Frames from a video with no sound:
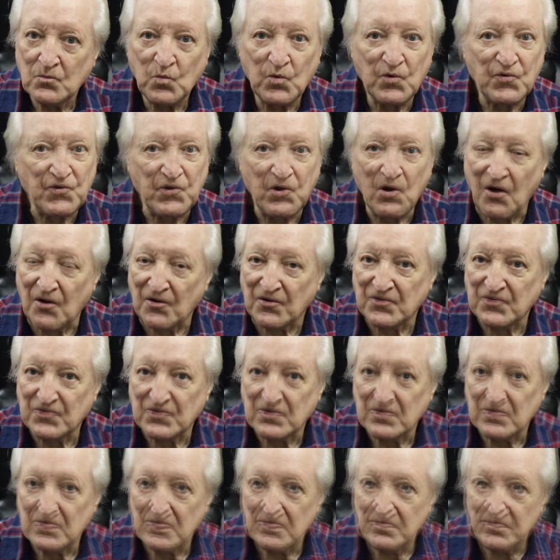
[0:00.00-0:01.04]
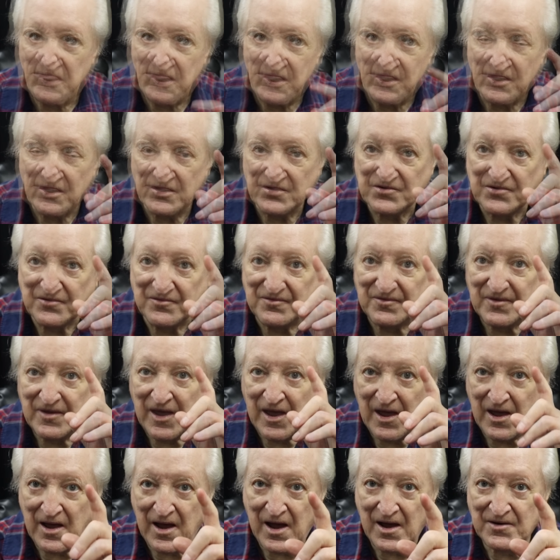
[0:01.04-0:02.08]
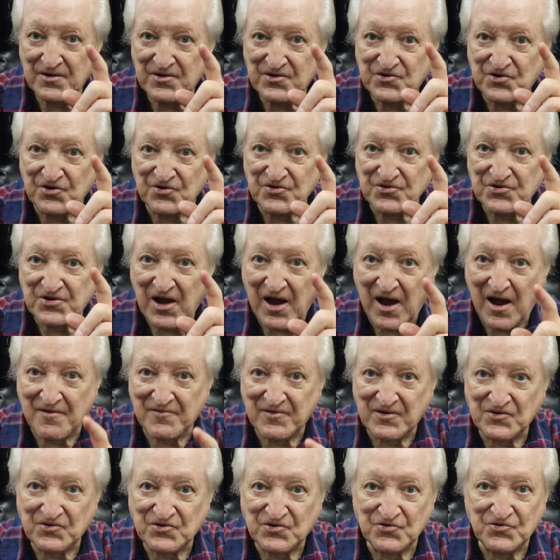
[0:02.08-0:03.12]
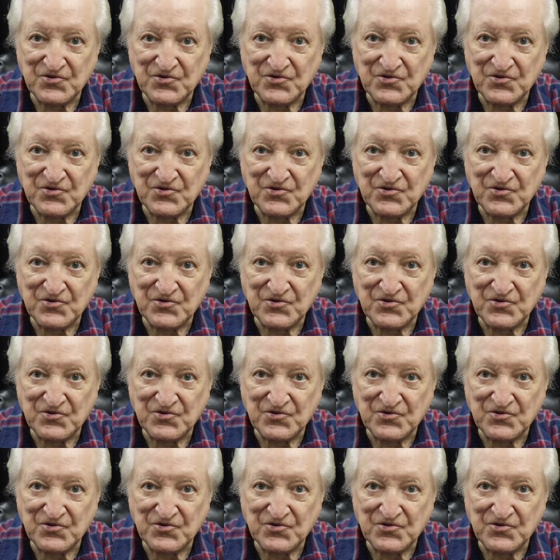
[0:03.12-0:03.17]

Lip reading: was lost because of editors having